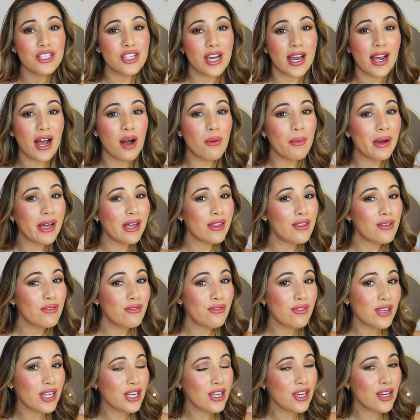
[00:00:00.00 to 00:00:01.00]
check out my other
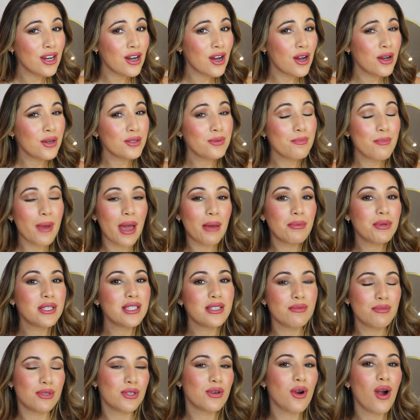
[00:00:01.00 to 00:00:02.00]
videos, maybe
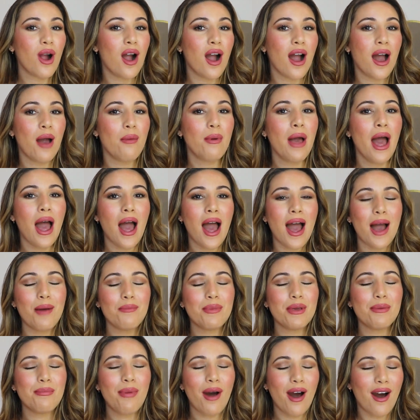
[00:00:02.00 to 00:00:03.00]
subscribe
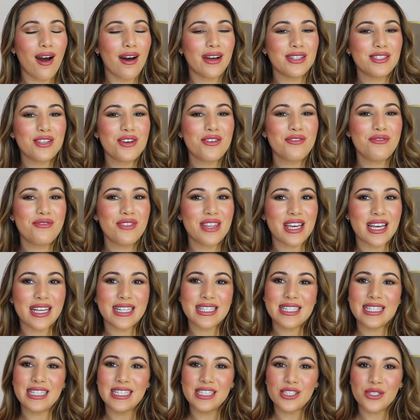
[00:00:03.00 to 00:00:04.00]
and be part of
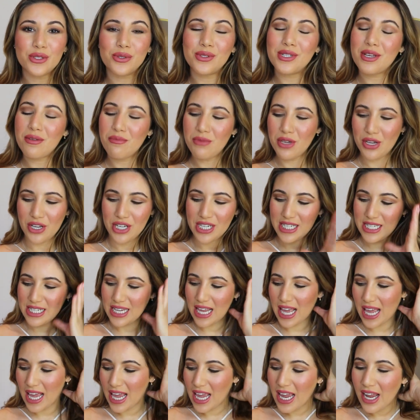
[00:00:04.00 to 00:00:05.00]
this little
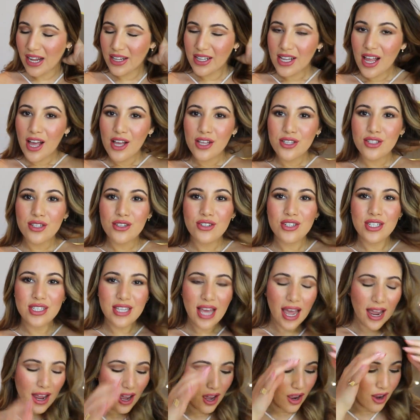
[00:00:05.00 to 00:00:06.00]
community. So
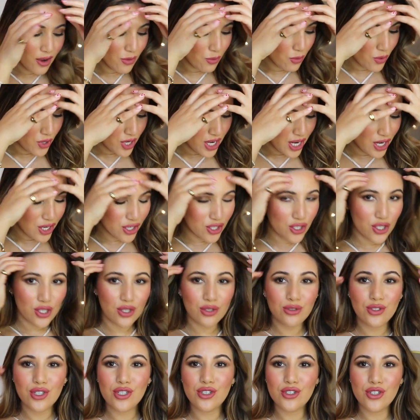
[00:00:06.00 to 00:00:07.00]
today I wanted
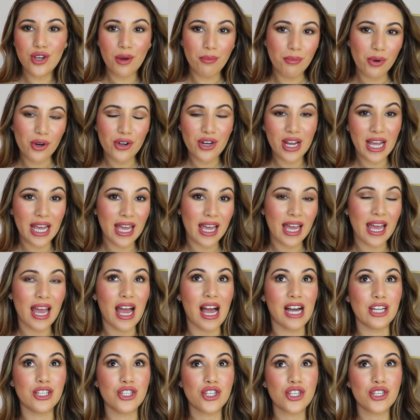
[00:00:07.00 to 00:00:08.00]
to just jump on
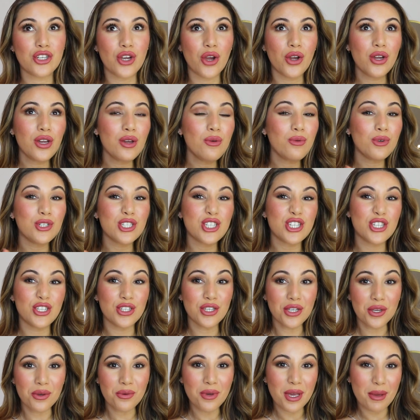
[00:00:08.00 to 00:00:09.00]
here and show you what's
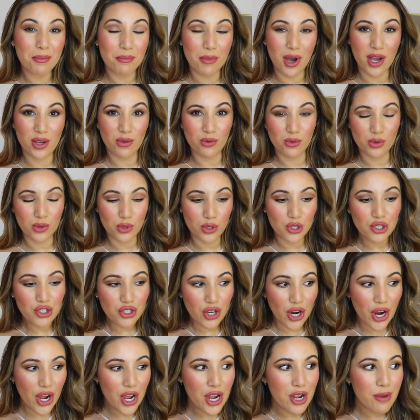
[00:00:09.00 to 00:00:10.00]
new in my
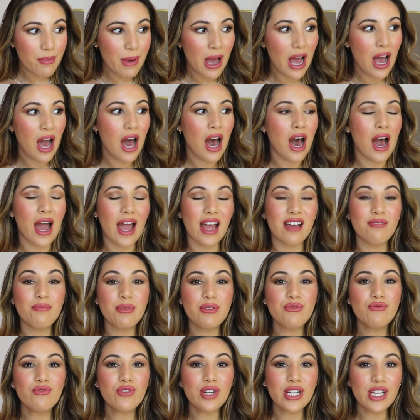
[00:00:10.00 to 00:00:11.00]
wardrobe. I have
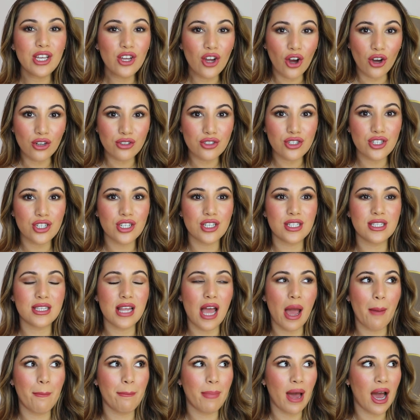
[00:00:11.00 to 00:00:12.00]
been really
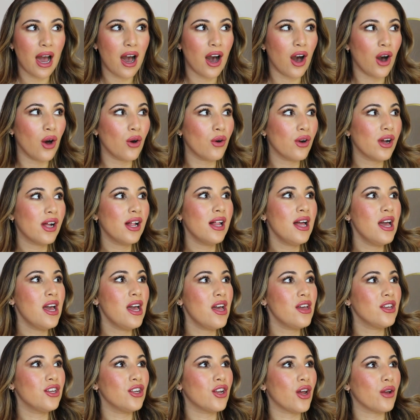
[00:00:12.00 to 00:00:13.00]
conscious about,
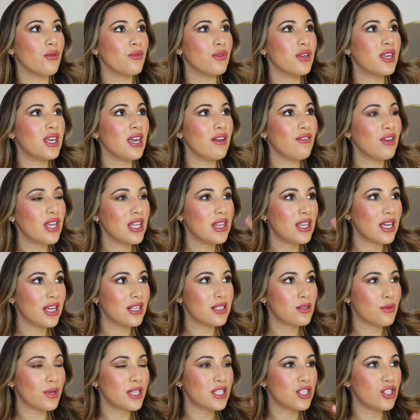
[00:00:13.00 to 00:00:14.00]
you know, giving
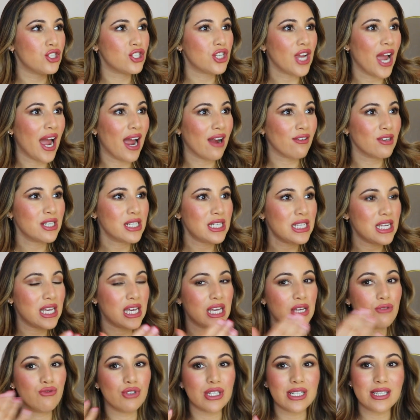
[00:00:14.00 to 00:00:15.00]
things away to
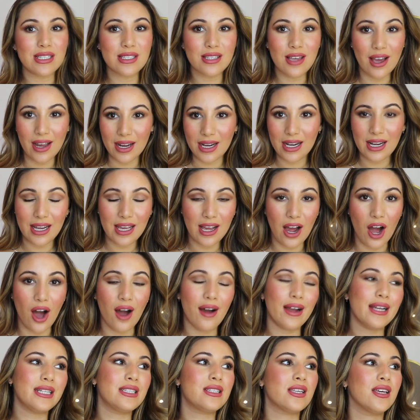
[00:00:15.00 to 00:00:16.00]
charity, recycling
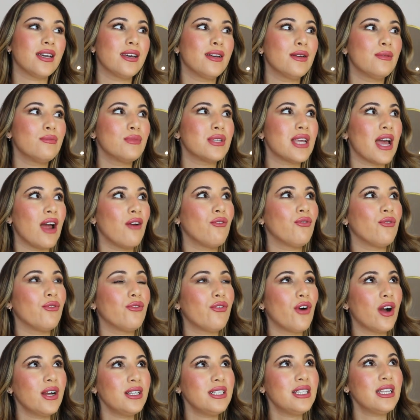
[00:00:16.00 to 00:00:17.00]
items
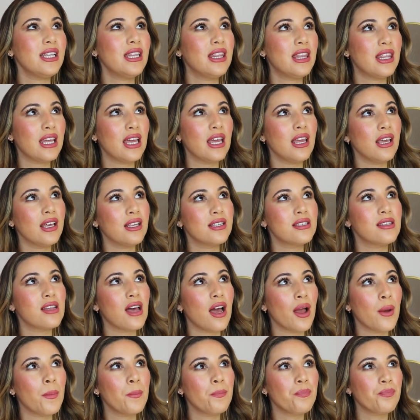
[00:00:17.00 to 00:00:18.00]
and finding things
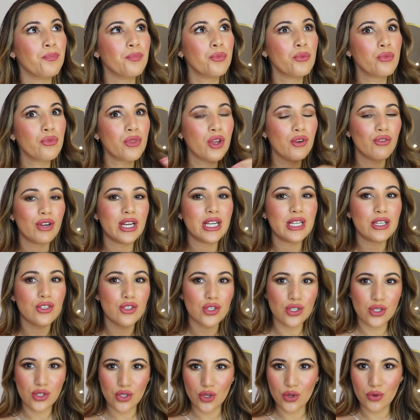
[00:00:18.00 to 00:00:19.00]
that really
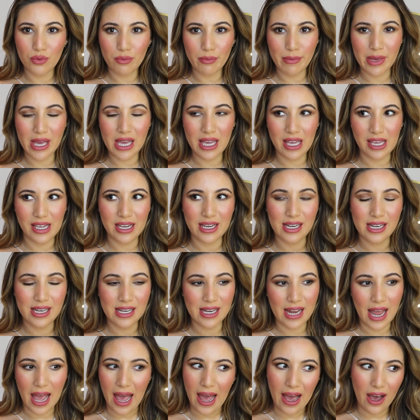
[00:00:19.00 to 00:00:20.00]
suit me
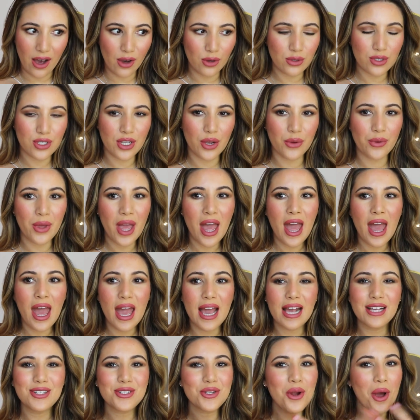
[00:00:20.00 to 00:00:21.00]
now. So
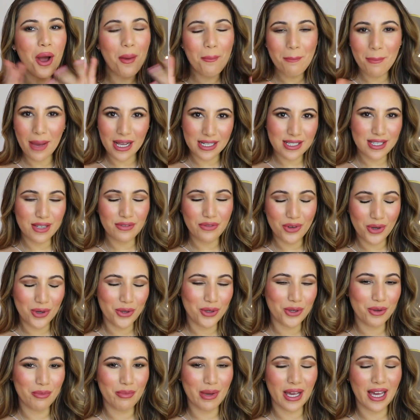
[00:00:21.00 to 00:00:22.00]
it's not a massive
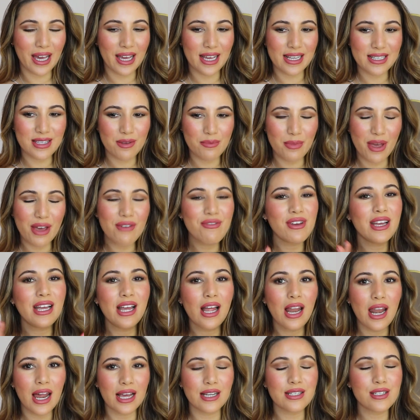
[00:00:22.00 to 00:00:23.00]
haul, but it is a bit of a
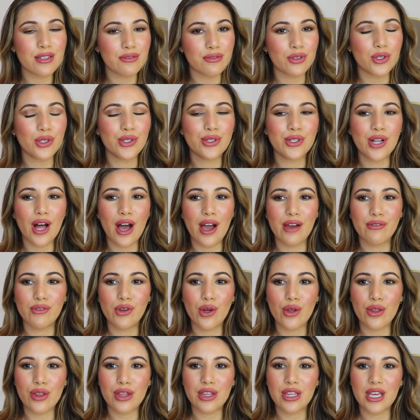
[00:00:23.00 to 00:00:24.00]
collective haul. I've
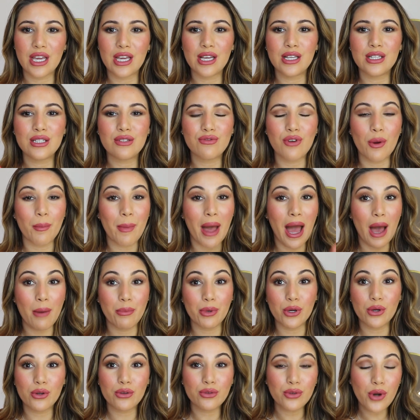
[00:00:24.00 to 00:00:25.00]
got things from
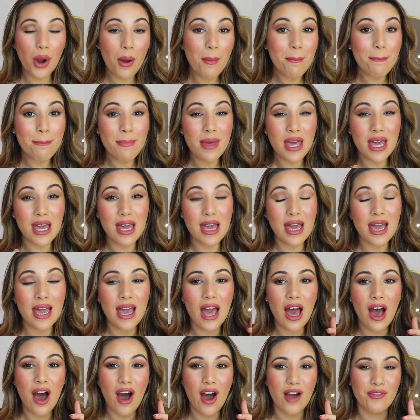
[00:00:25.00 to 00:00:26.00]

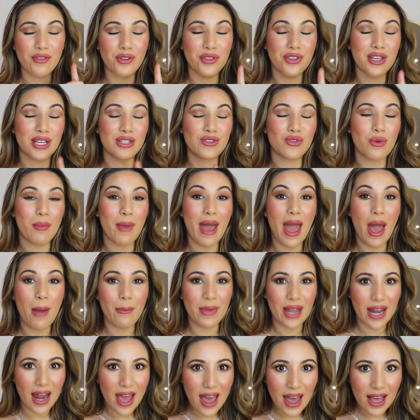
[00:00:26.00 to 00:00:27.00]
Abercrombie, I've got things from
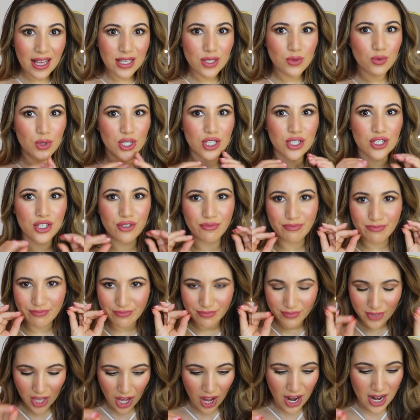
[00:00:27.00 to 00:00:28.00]
M&S, which
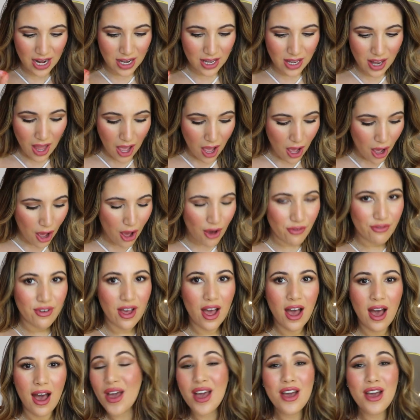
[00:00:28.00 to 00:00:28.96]
I love.